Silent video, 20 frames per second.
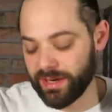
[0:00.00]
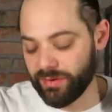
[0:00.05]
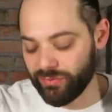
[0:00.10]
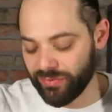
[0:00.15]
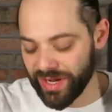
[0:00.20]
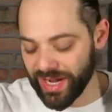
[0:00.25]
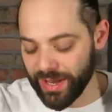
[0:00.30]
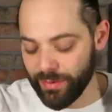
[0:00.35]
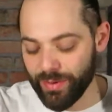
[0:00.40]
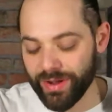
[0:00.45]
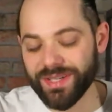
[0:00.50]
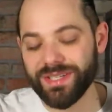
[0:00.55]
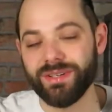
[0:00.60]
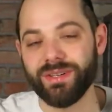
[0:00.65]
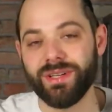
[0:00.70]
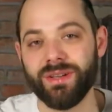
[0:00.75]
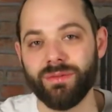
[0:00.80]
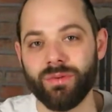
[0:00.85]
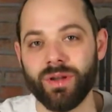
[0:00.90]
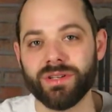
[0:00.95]
They really
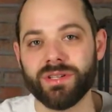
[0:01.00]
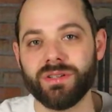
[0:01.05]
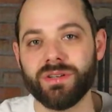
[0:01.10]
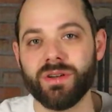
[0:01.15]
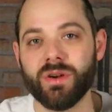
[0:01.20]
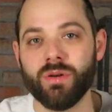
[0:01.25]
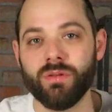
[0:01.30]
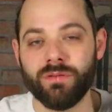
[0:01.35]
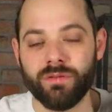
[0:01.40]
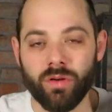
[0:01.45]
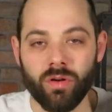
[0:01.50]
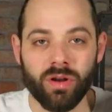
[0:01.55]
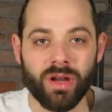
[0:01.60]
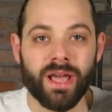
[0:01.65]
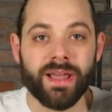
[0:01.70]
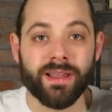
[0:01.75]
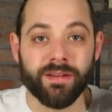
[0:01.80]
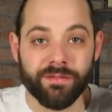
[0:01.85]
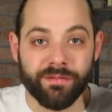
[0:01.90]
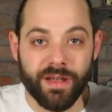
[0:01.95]
wanted to go for
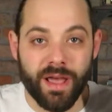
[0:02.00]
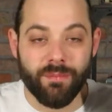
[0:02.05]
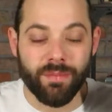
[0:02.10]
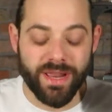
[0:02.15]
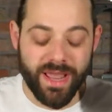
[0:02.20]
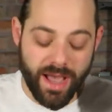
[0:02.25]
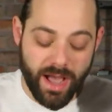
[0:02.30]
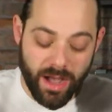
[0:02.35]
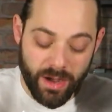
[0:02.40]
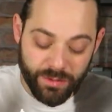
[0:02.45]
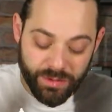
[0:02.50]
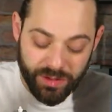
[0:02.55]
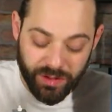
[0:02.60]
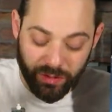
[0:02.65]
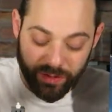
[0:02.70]
like a family house,